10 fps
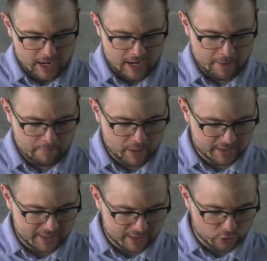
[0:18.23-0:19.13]

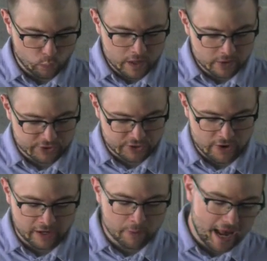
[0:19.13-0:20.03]
But to get the wheels
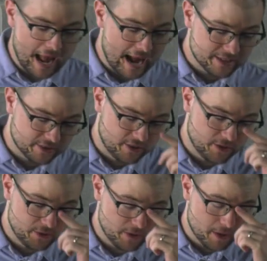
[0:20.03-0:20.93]
turning, I want to ask
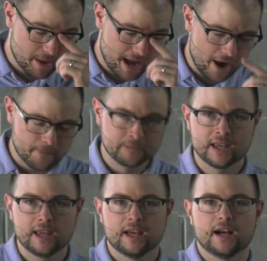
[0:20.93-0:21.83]
you about
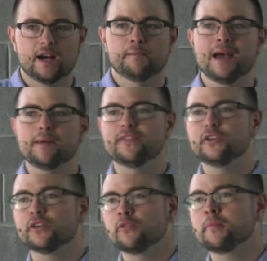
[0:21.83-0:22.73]
maybe if
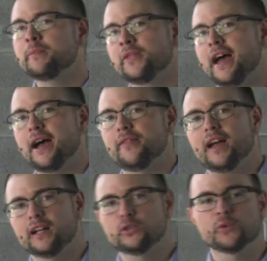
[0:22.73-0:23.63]
you can remember
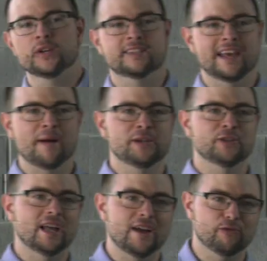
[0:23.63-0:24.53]
that glorious time in
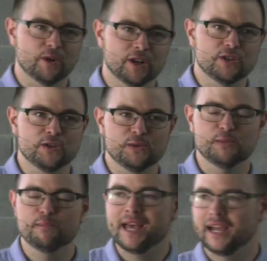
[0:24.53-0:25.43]
your life where
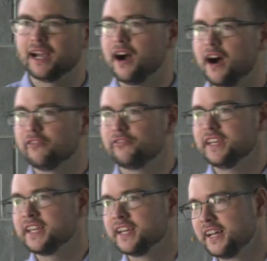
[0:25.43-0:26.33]
you met
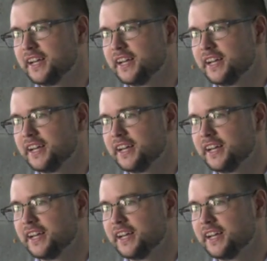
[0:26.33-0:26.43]
coffee.